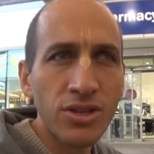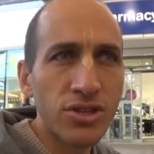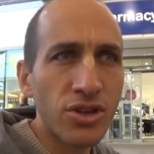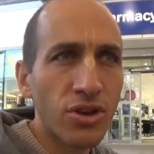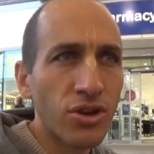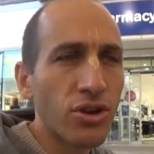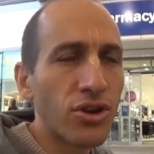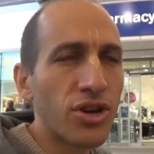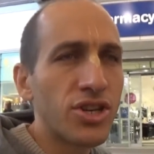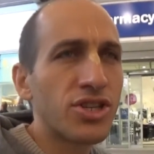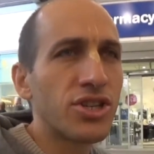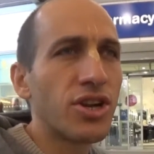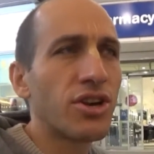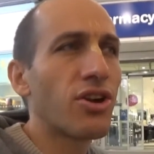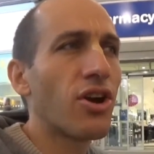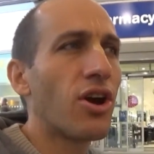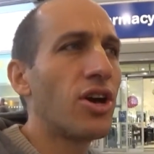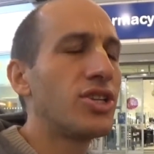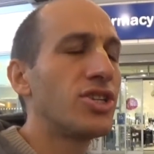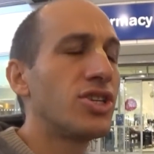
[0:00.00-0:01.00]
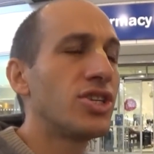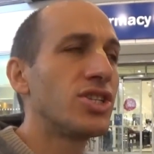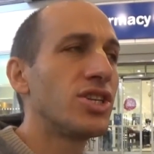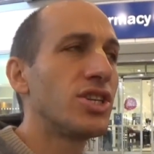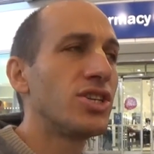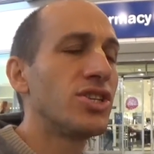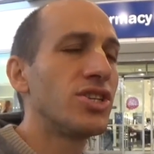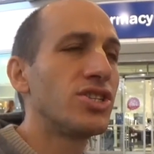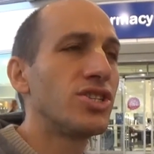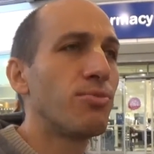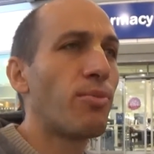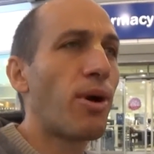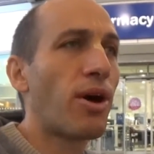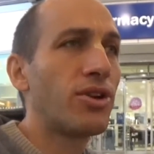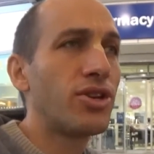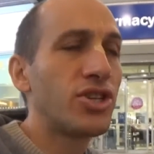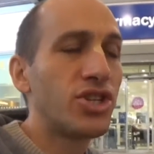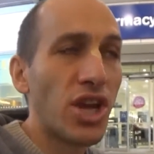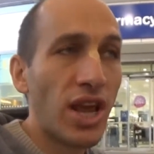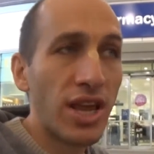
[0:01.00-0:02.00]
So Krishna consciousness is
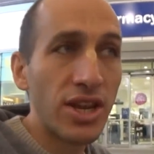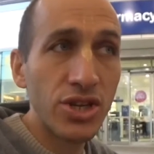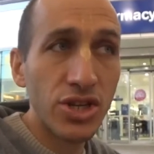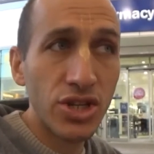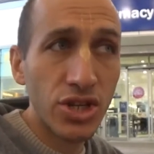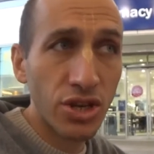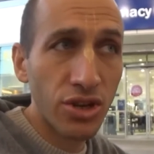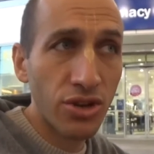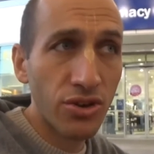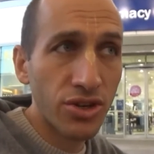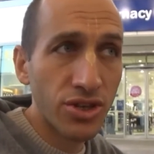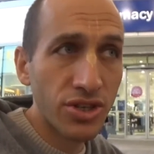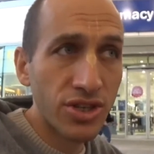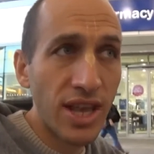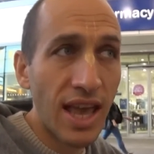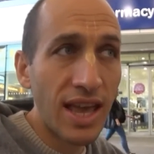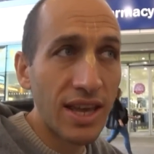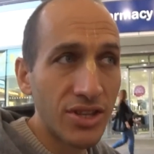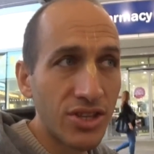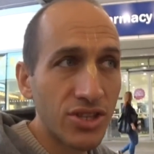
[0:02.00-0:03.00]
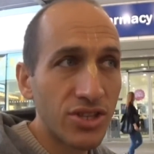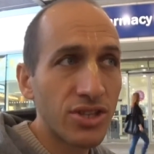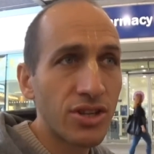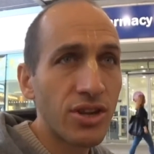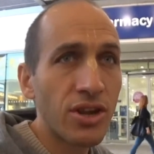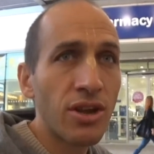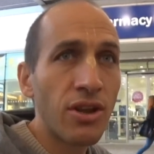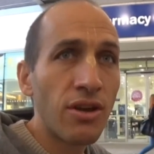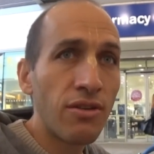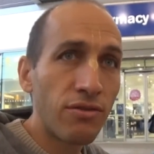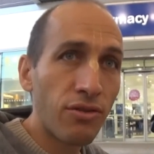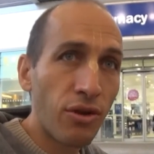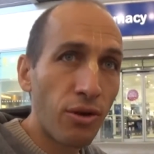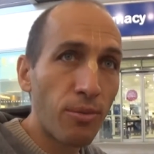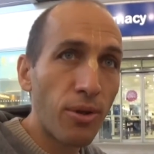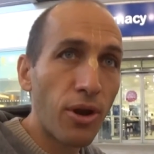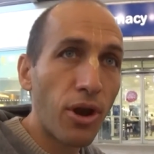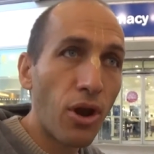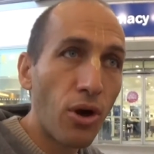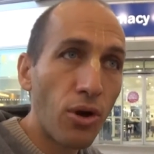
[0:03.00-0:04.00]
about changing your taste
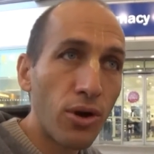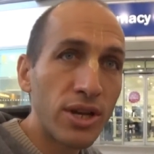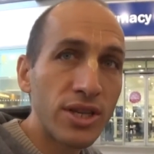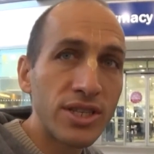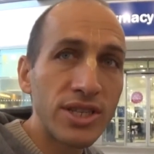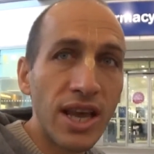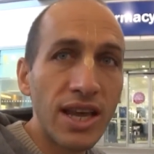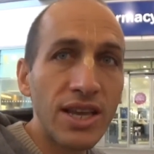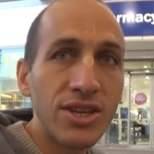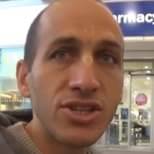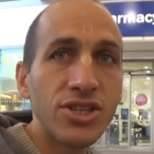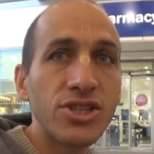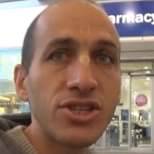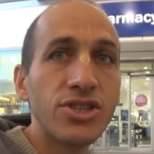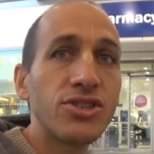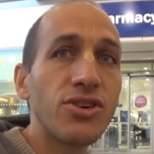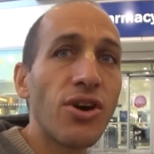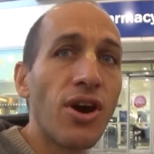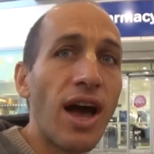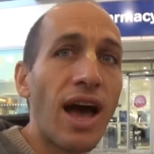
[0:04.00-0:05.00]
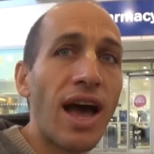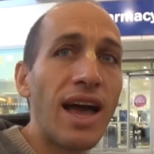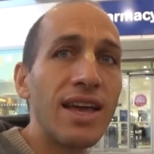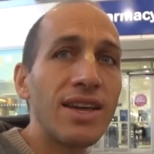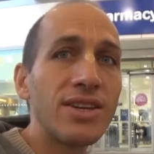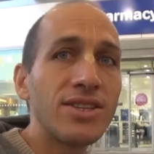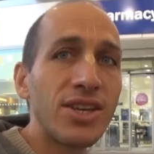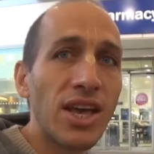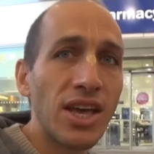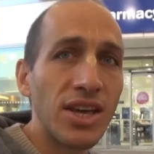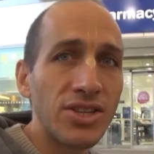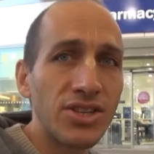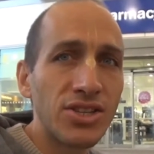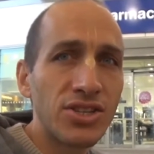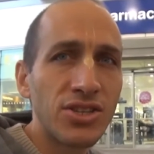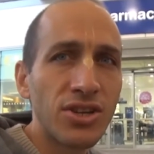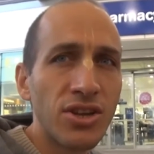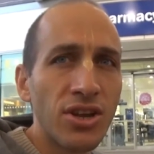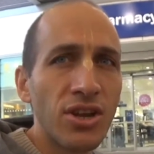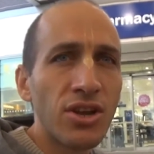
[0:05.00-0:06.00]
from a lower taste to a higher
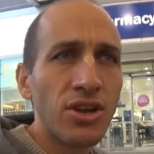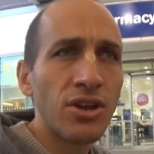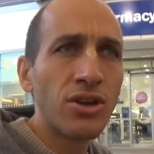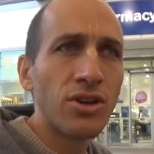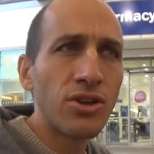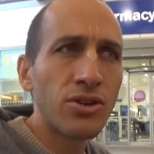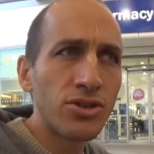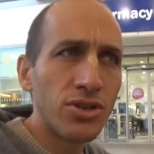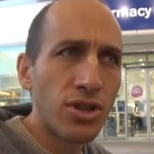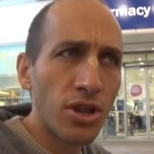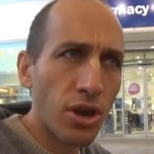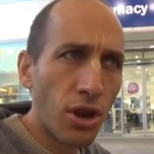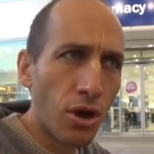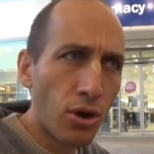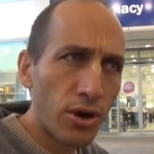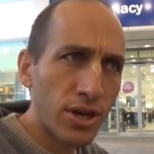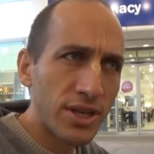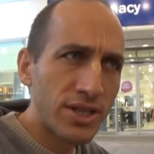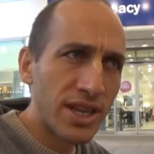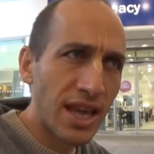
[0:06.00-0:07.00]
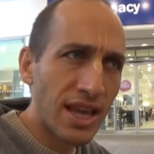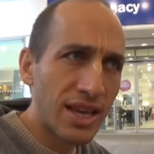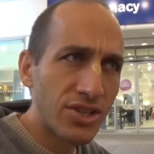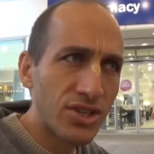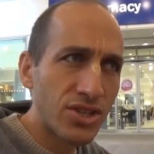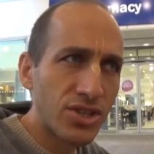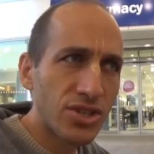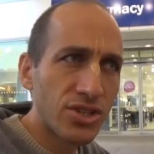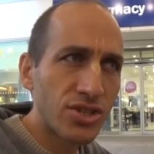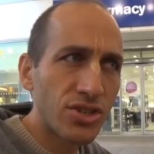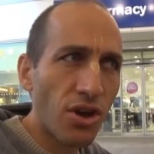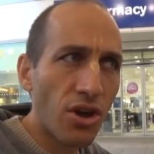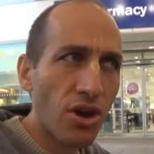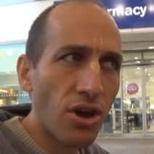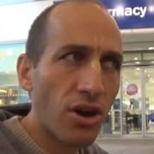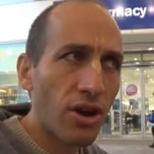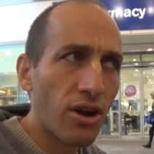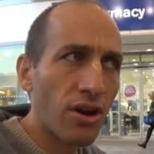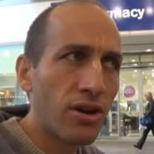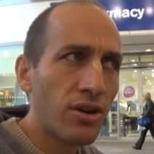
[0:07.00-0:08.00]
taste. Right. The lower tastes
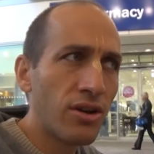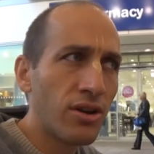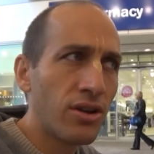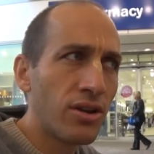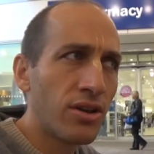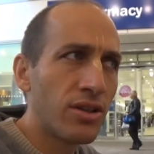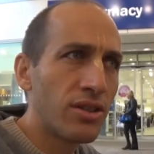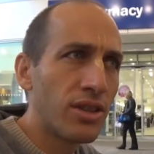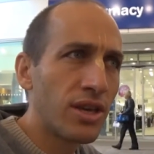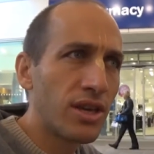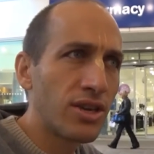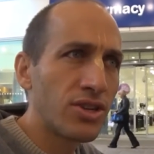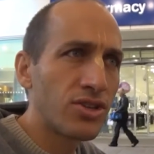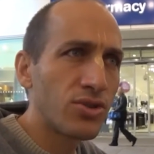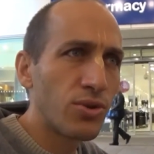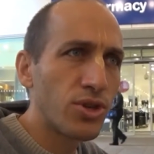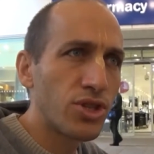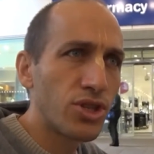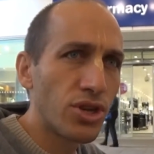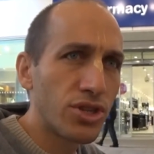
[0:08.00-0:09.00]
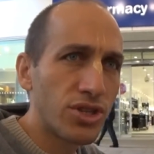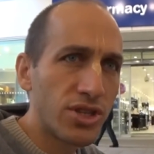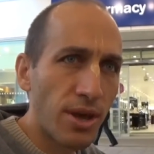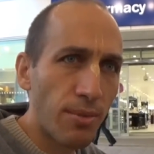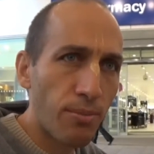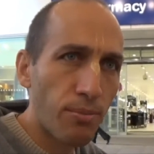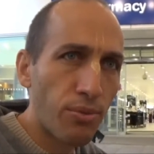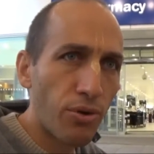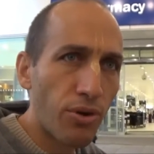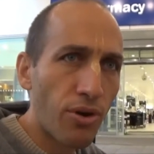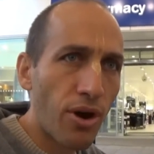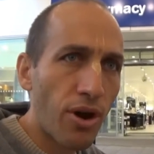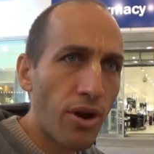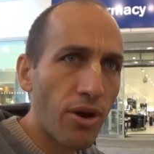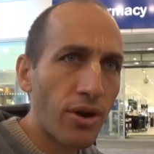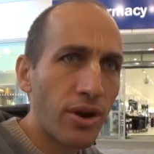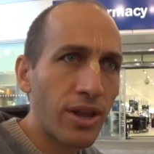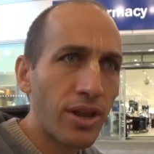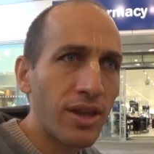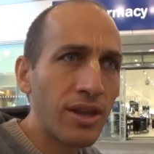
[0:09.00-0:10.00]
are things which are
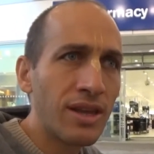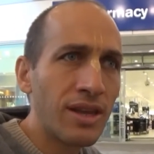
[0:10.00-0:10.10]
temporary,